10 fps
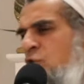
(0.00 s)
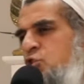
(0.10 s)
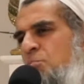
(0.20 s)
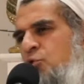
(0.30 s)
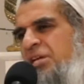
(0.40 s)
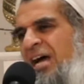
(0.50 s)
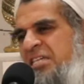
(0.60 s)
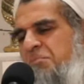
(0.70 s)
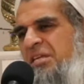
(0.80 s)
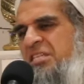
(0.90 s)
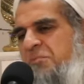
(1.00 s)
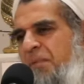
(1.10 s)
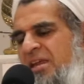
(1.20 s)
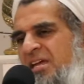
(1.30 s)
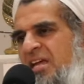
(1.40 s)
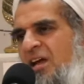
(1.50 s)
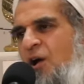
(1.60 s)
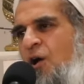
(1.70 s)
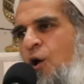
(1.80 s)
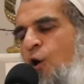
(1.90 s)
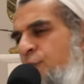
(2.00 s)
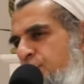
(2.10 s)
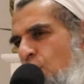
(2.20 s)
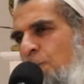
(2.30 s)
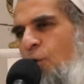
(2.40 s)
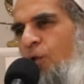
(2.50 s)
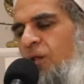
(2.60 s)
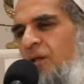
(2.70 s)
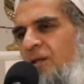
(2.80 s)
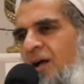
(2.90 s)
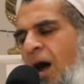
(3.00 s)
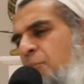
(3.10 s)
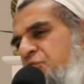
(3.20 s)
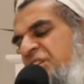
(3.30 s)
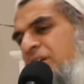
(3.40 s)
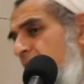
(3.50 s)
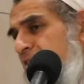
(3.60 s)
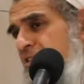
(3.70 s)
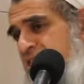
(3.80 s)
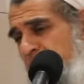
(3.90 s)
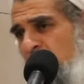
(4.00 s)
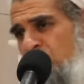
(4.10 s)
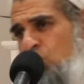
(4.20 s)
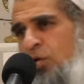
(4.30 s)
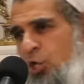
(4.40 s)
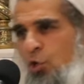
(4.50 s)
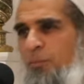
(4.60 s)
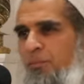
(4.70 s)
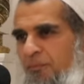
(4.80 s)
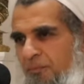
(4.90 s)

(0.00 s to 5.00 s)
much money has been spent on football? How much did Qatar spend on the World Cup?